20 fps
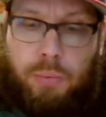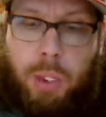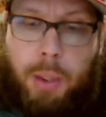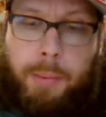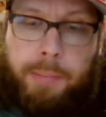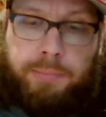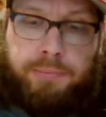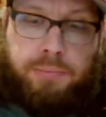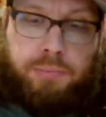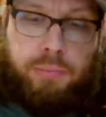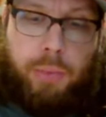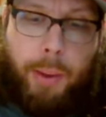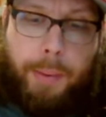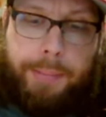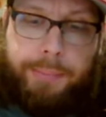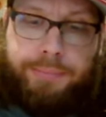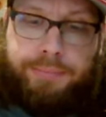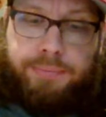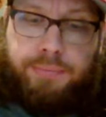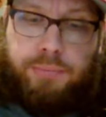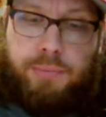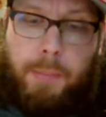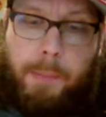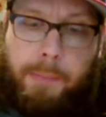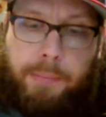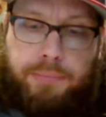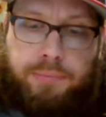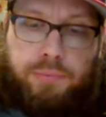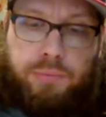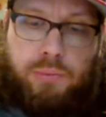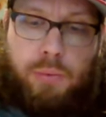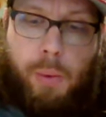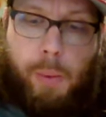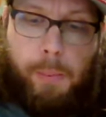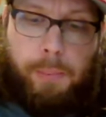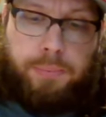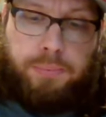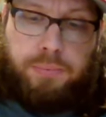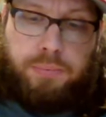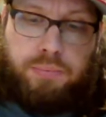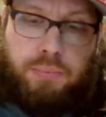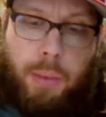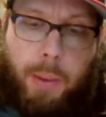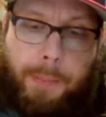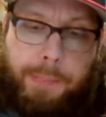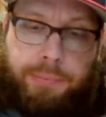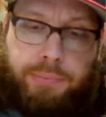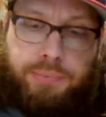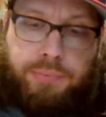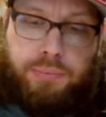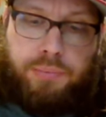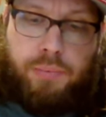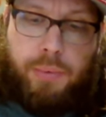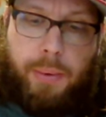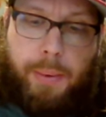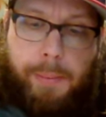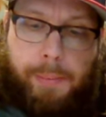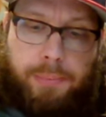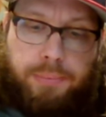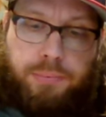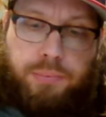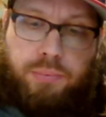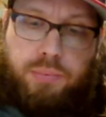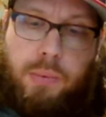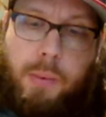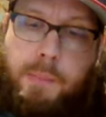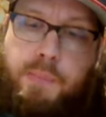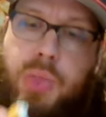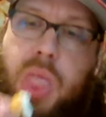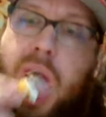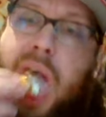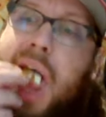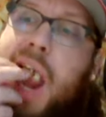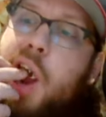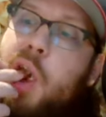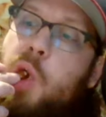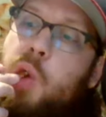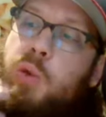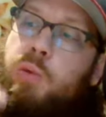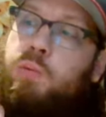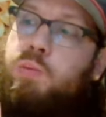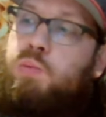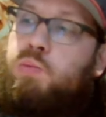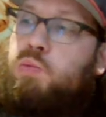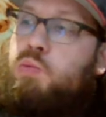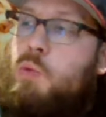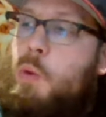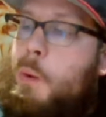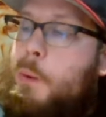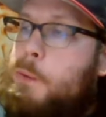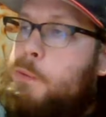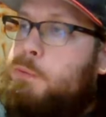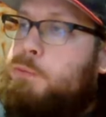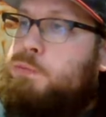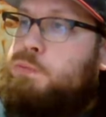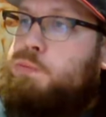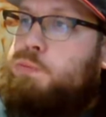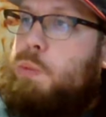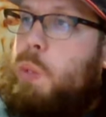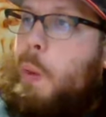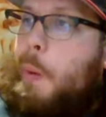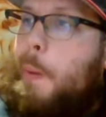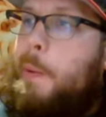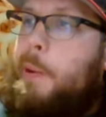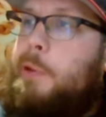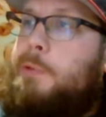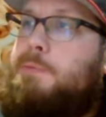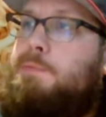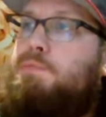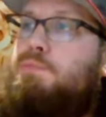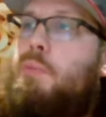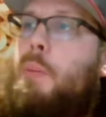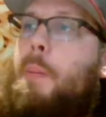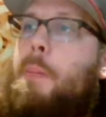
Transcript: Nobody speaks.